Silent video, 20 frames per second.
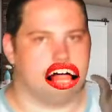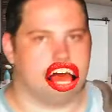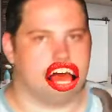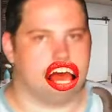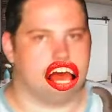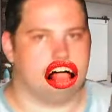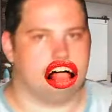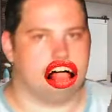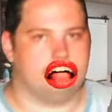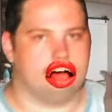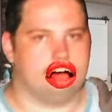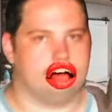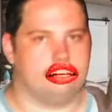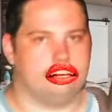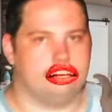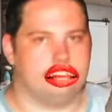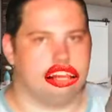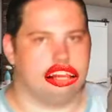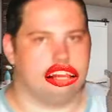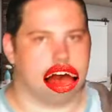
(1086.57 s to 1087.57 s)
He's talking
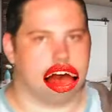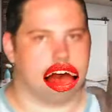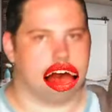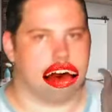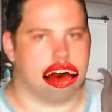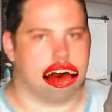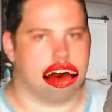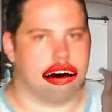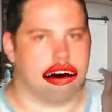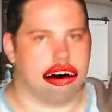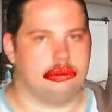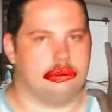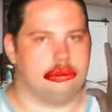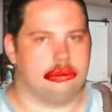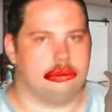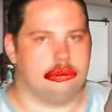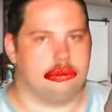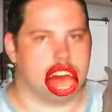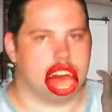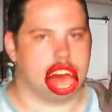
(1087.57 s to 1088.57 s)
about my
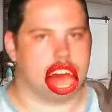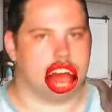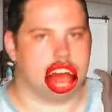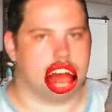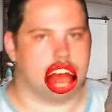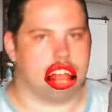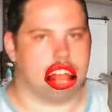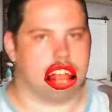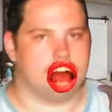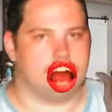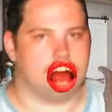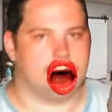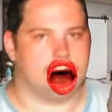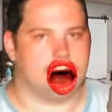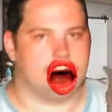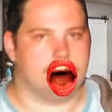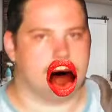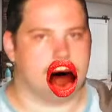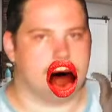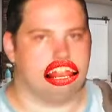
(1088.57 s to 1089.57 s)
my
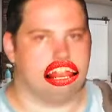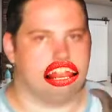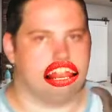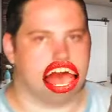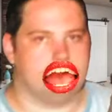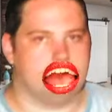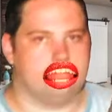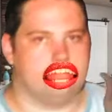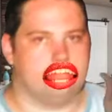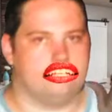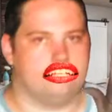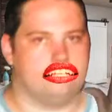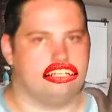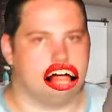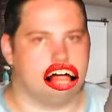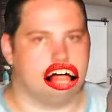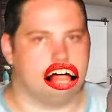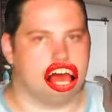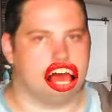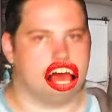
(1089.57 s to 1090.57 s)
beautiful webcam. I don't know
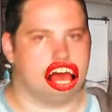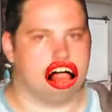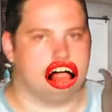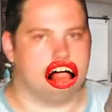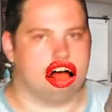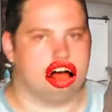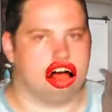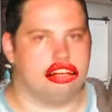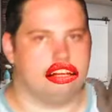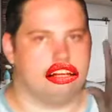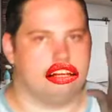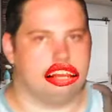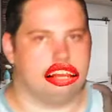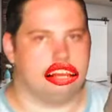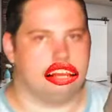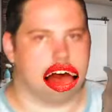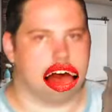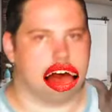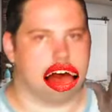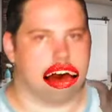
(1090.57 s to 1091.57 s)
why he's calling it a GIF,
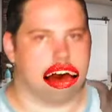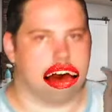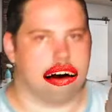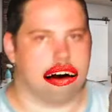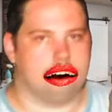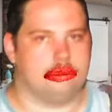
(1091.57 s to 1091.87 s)
but